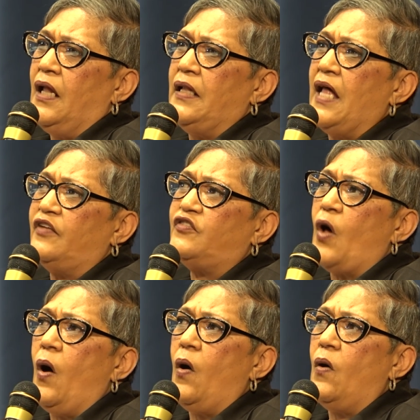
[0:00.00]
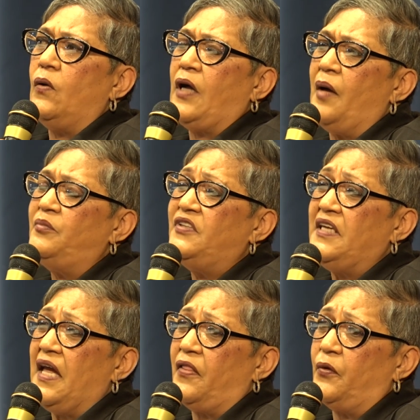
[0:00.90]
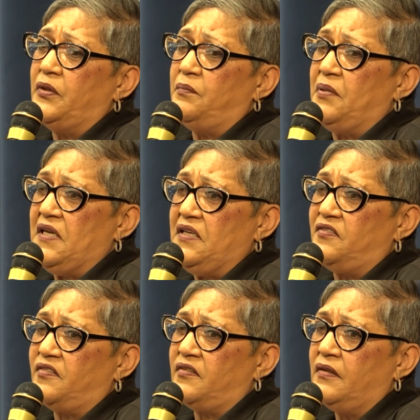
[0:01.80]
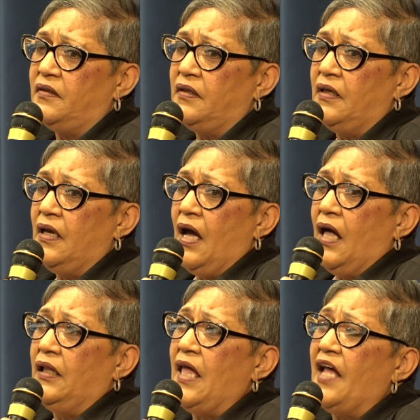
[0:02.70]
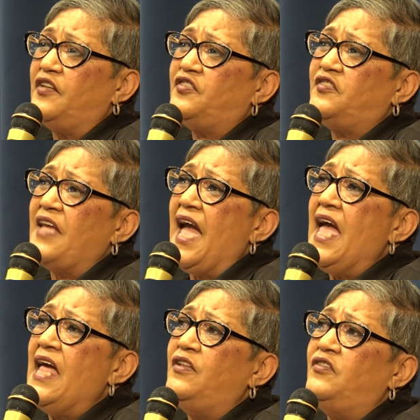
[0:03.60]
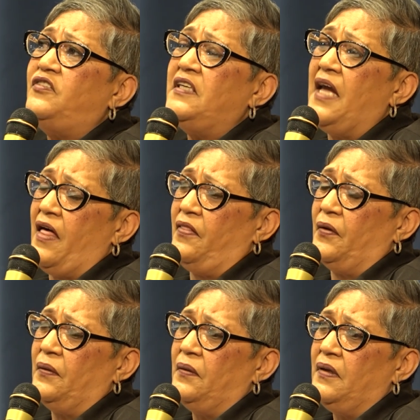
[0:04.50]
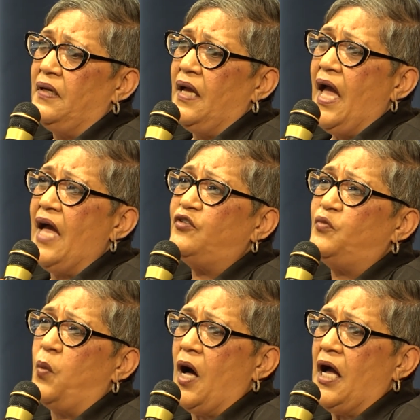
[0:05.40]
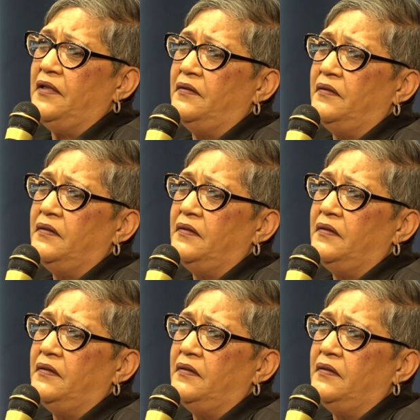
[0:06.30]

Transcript: Let us all come together in peace. Let us stand together as one